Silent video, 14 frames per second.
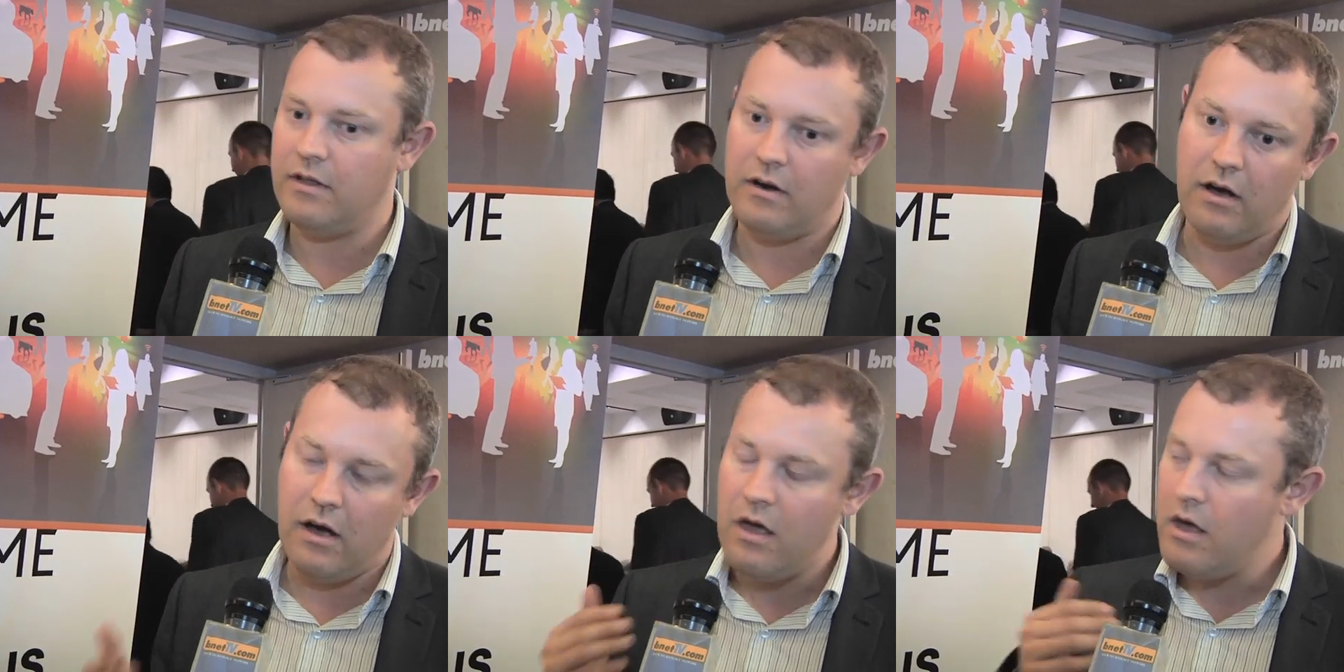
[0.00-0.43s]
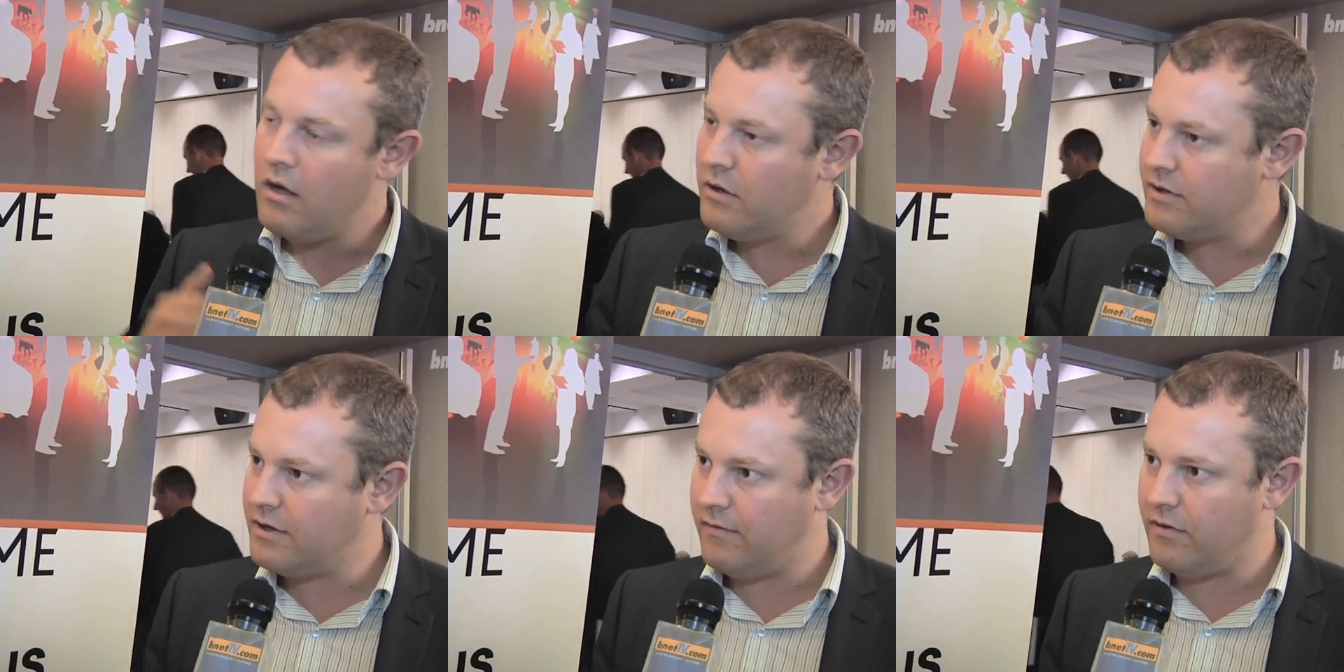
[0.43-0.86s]
that are
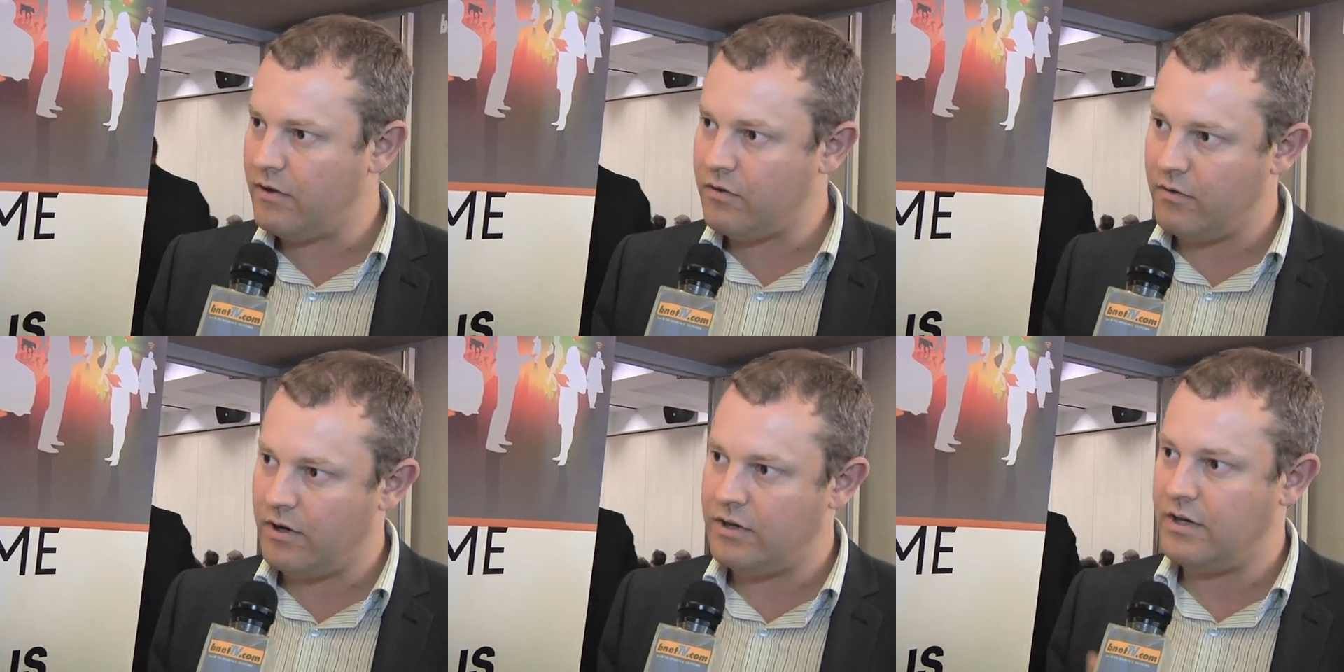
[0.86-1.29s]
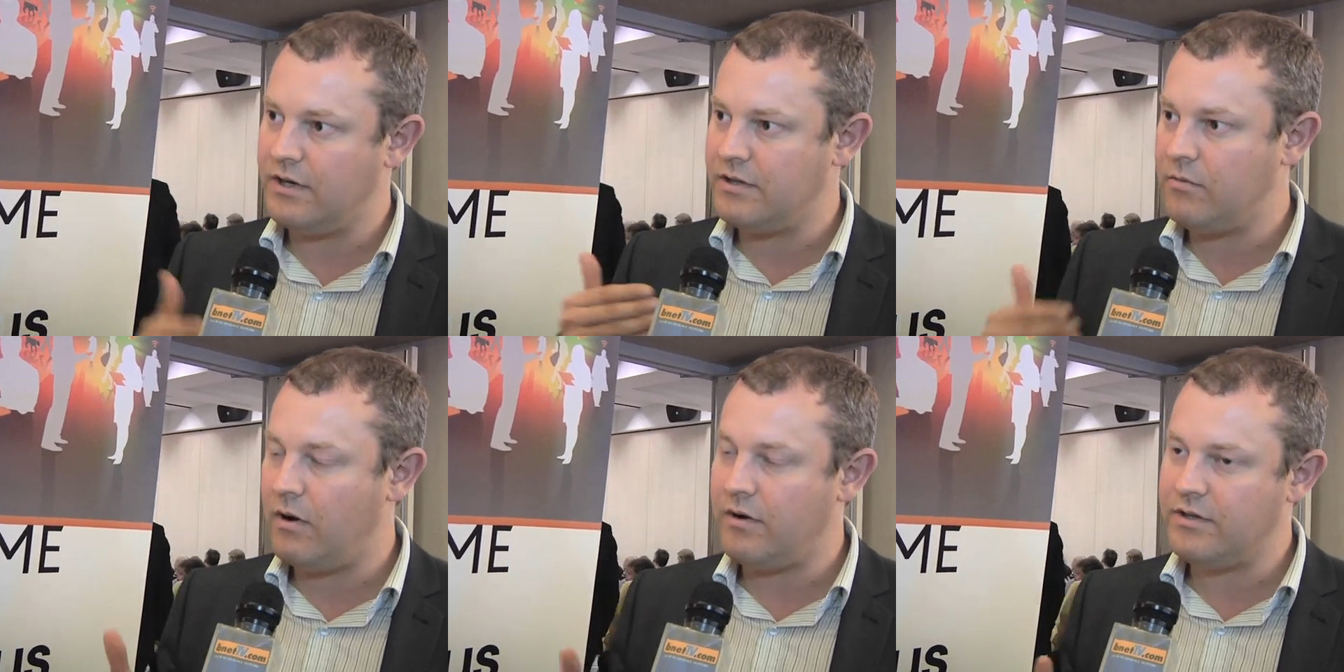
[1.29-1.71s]
serving 3G
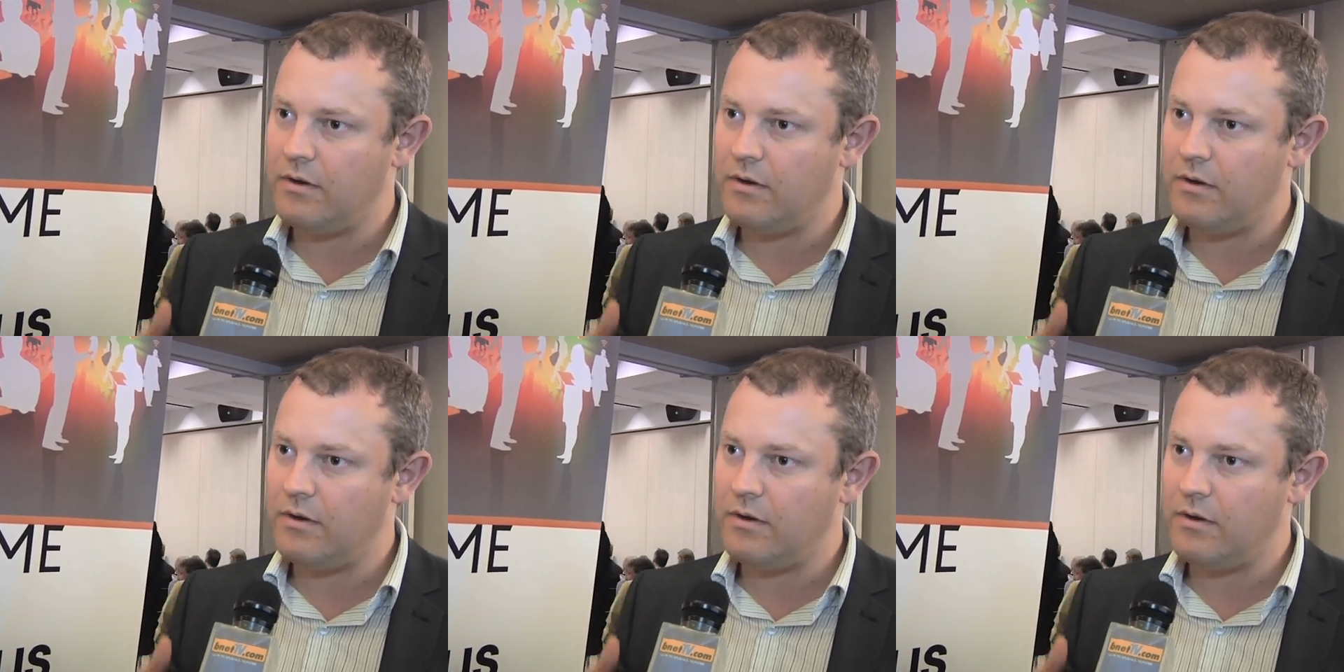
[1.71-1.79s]
as well.